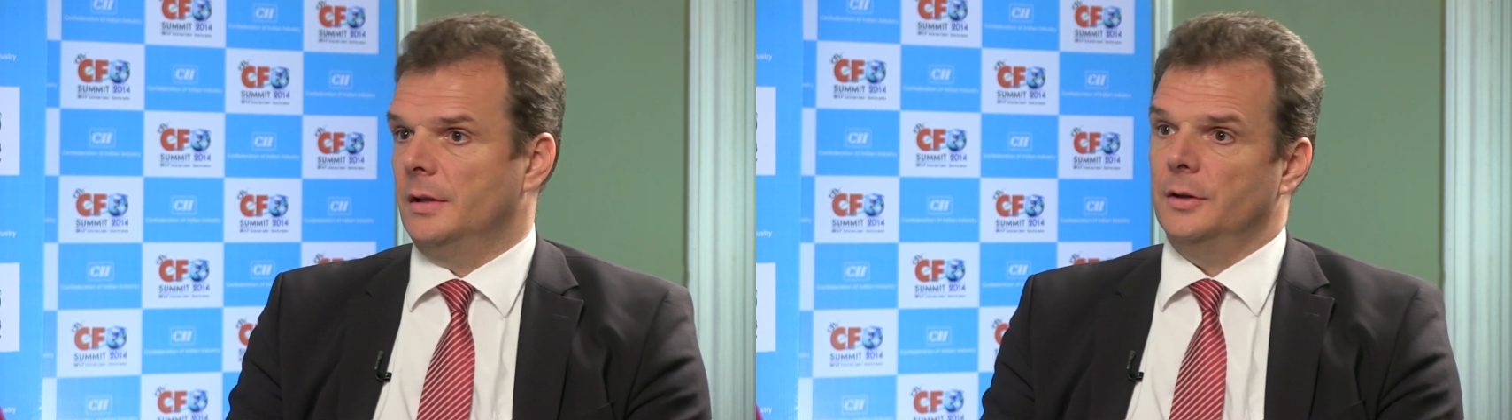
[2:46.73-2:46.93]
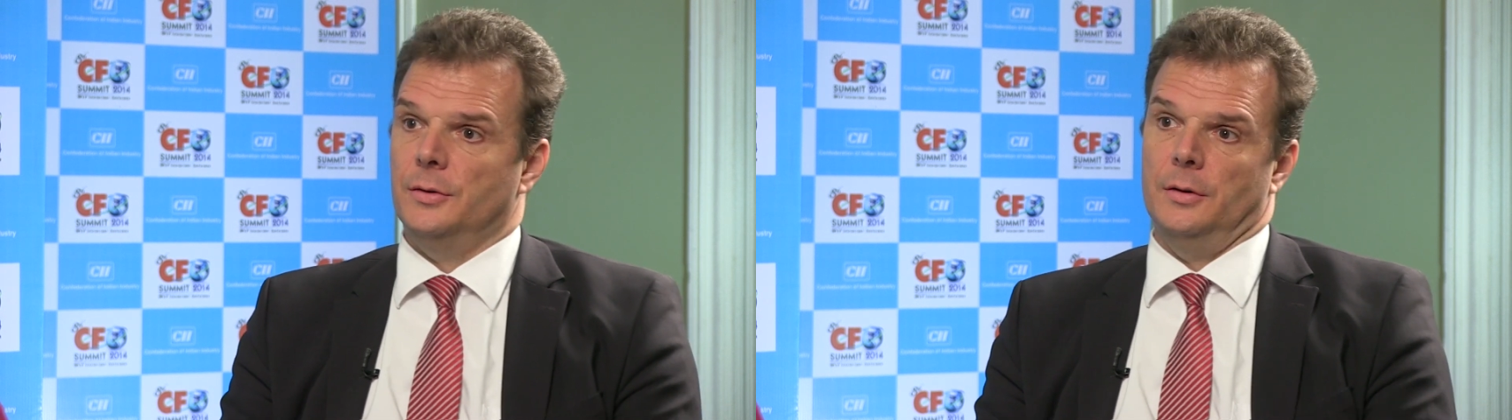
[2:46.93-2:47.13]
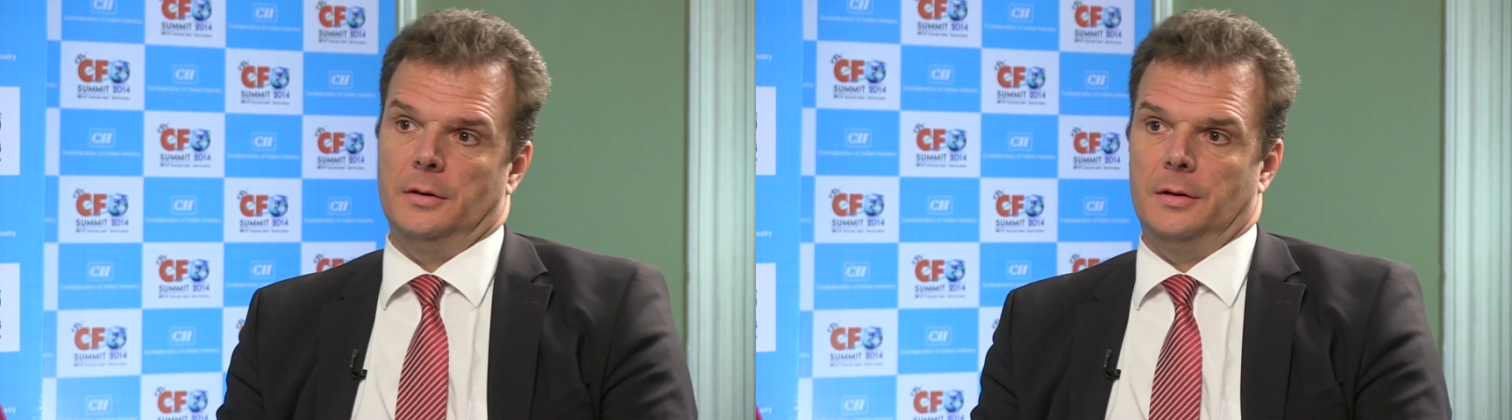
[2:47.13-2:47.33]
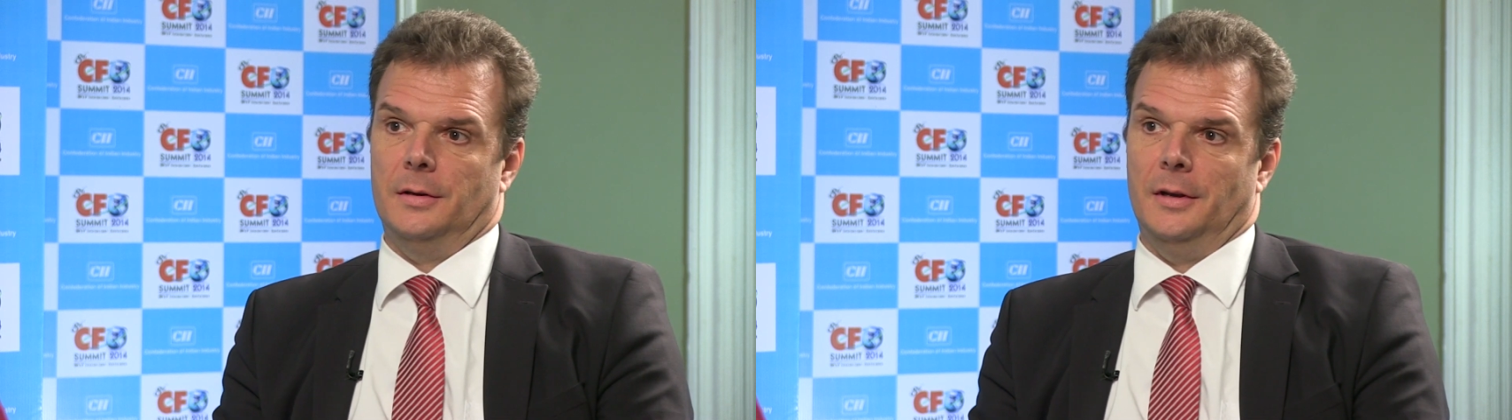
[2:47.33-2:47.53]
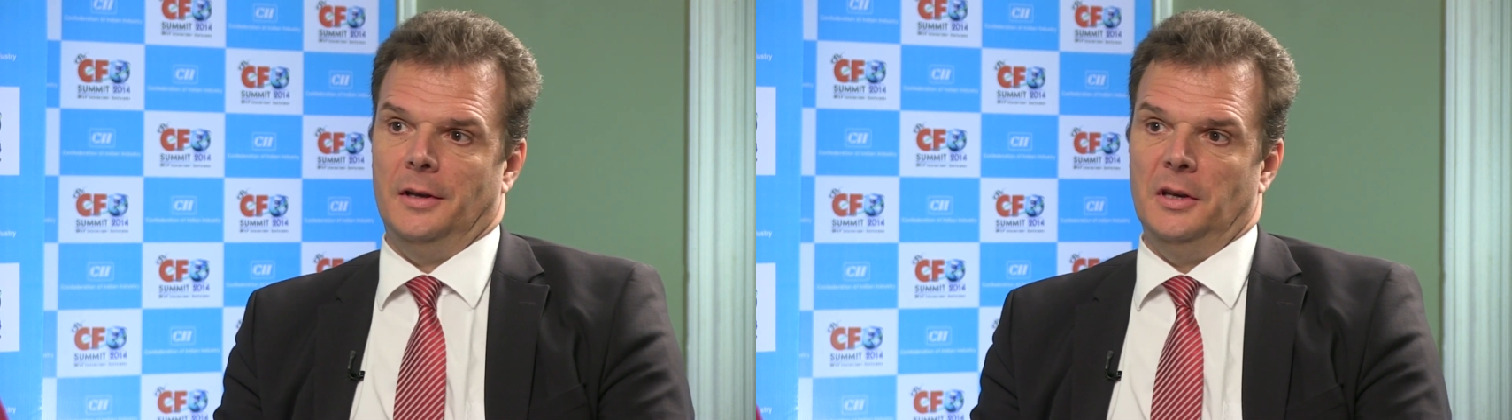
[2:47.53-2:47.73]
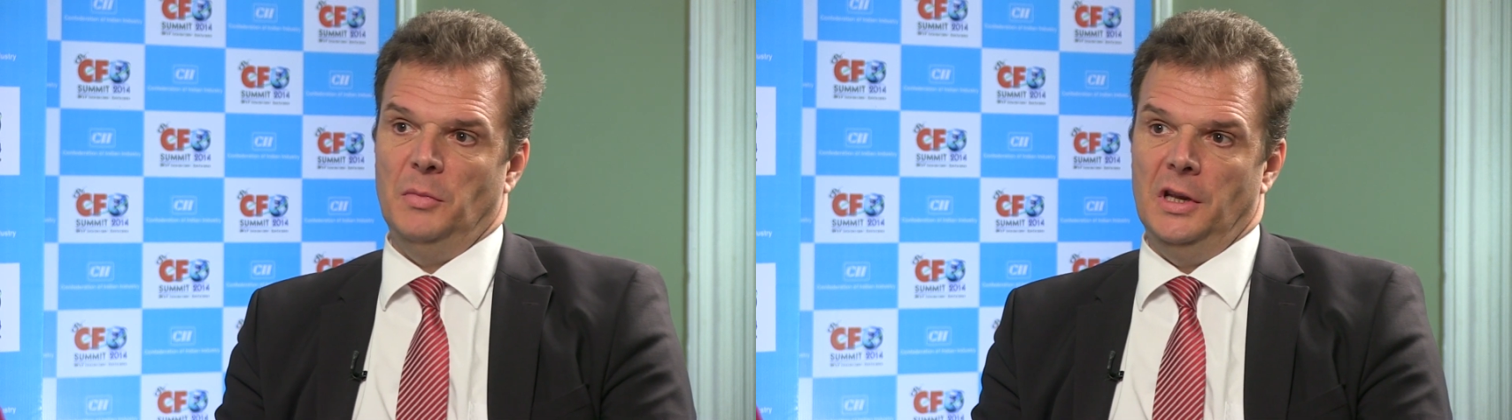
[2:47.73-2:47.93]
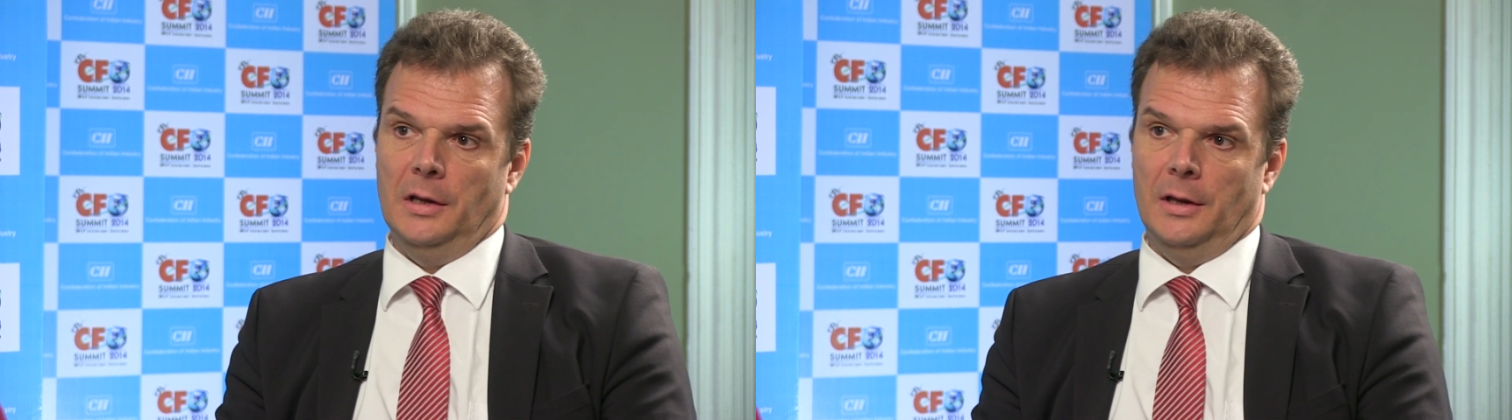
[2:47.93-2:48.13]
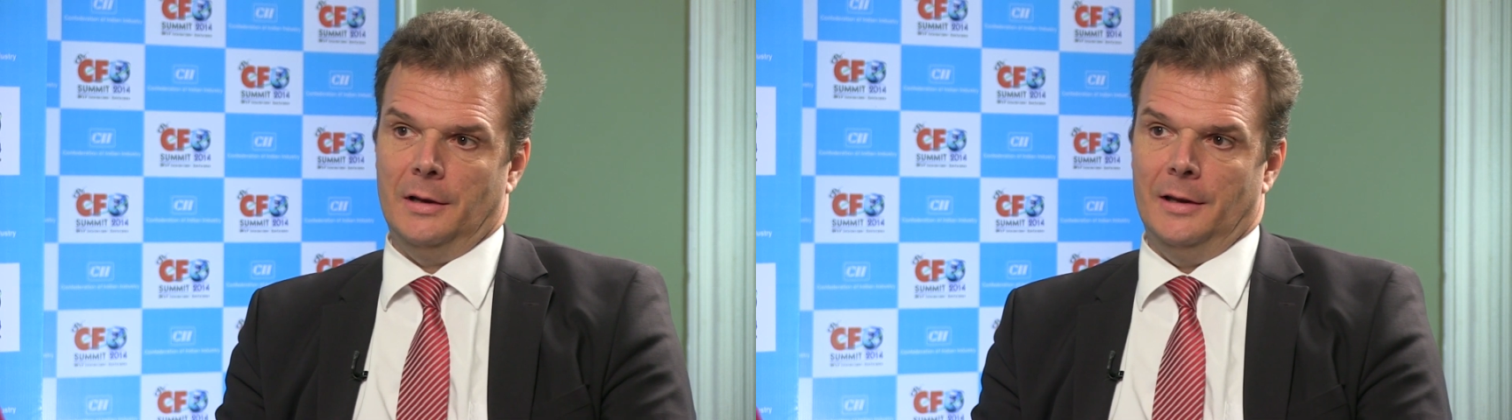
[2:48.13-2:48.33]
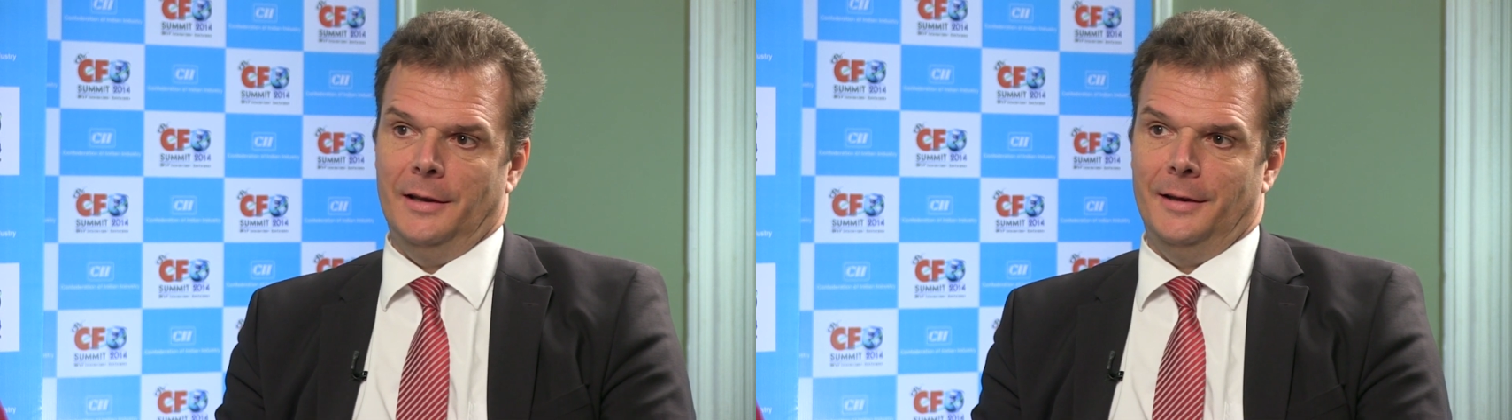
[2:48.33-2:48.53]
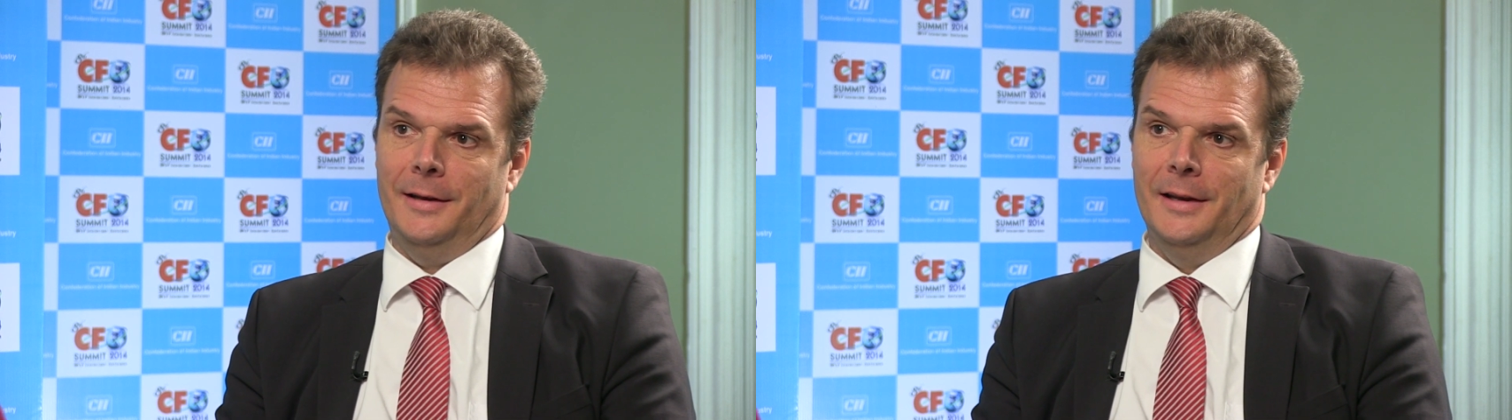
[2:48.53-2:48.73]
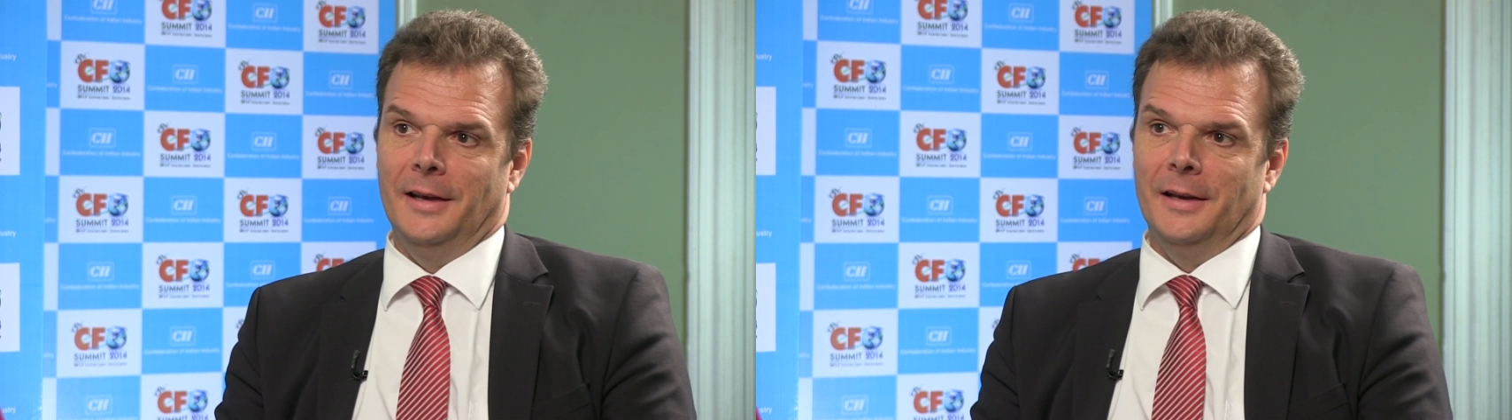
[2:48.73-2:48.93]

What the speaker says: they should immediately